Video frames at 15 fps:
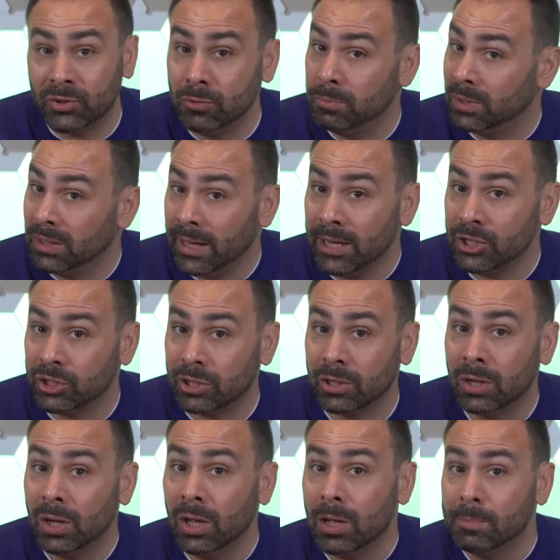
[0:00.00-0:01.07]
to
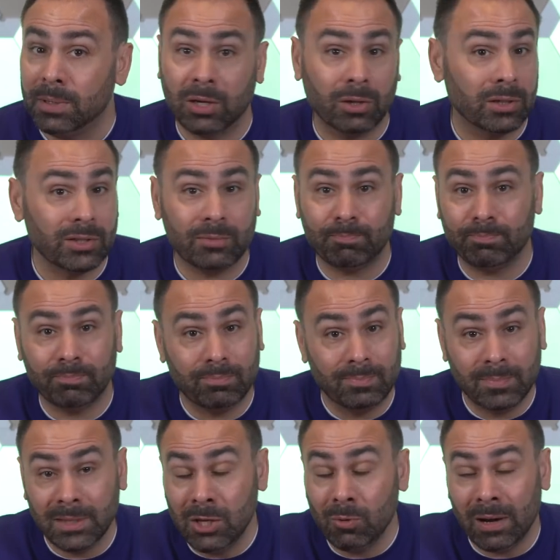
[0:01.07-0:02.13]
Malaysia, because
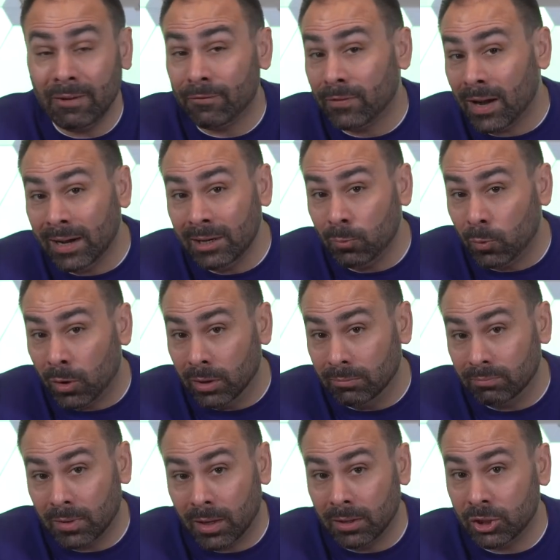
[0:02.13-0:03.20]
you ain't finding
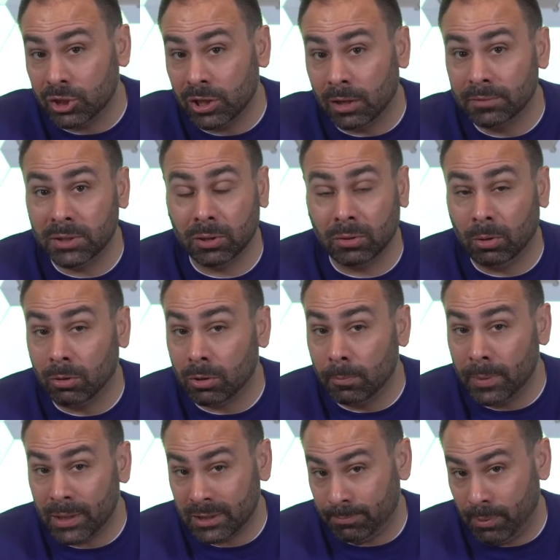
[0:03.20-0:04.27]
one on the shelves at your local
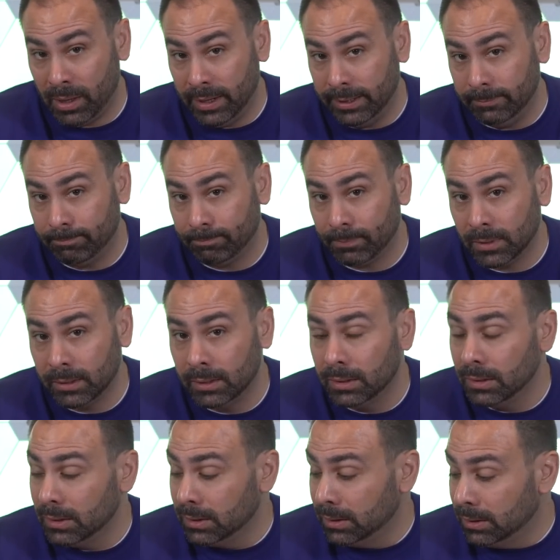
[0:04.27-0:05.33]
Best Buy.
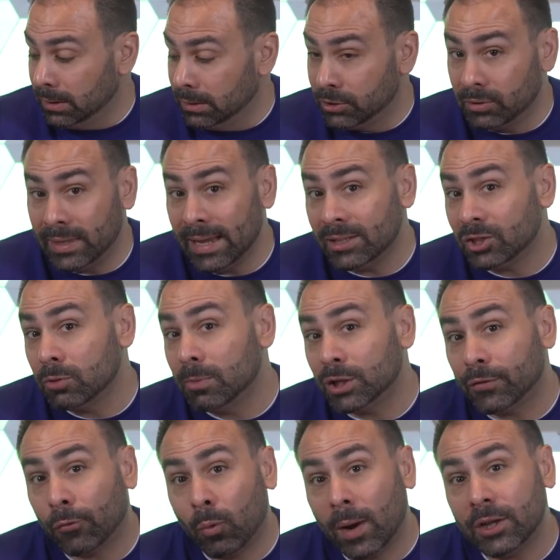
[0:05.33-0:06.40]
So thanks so
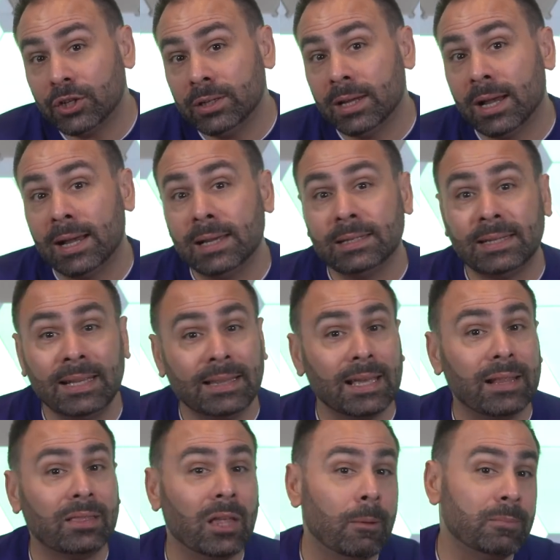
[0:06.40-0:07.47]
much for watching, guys. Hit
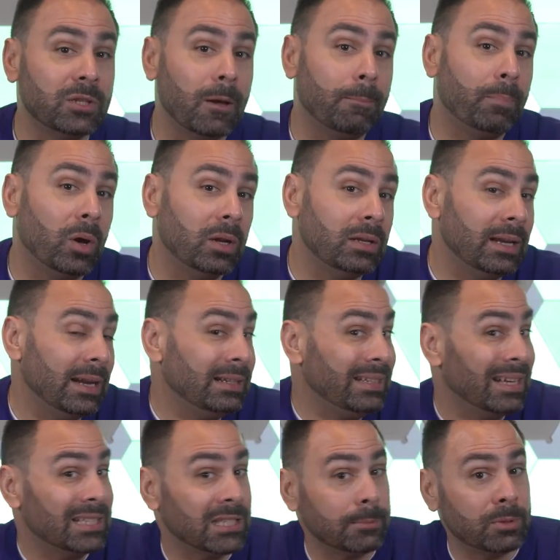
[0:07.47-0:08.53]
that thumbs up button and
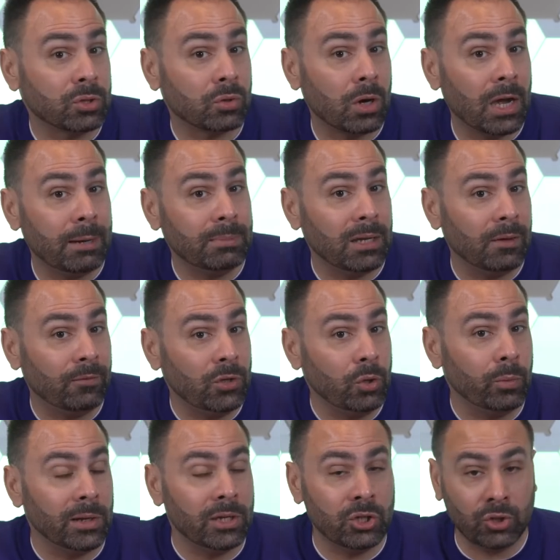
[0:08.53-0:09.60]
get subscribed if
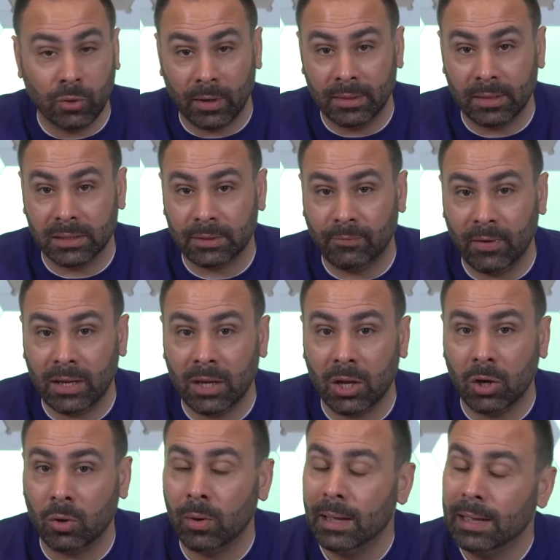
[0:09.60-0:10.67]
you enjoyed this
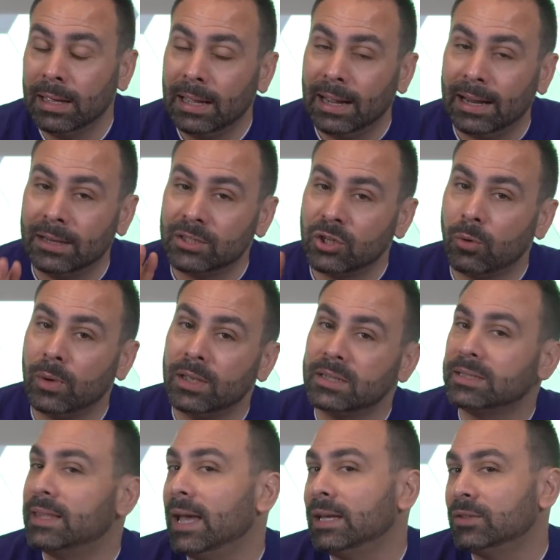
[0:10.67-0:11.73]
video. And as
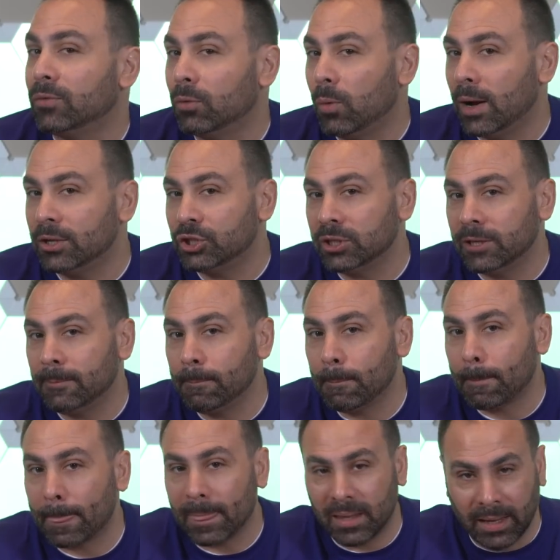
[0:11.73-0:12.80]
always, thanks for watching,
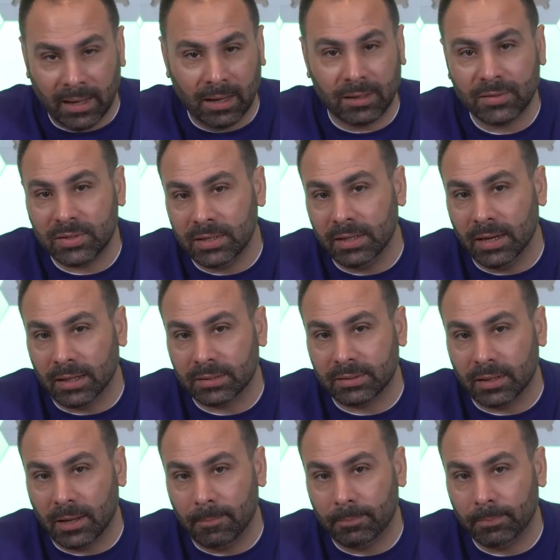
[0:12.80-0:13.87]
and I'll see you next
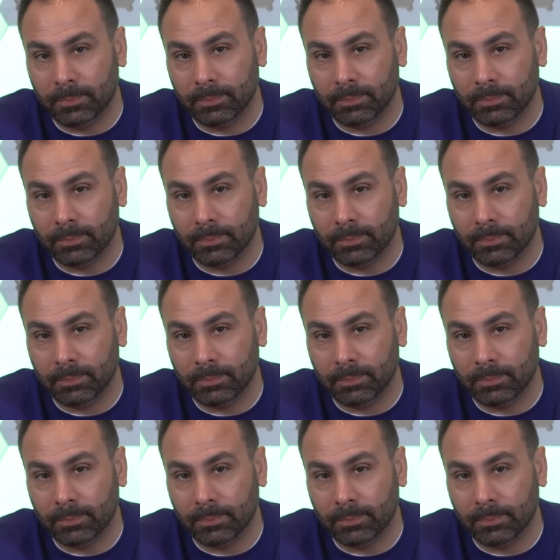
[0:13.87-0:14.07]
time.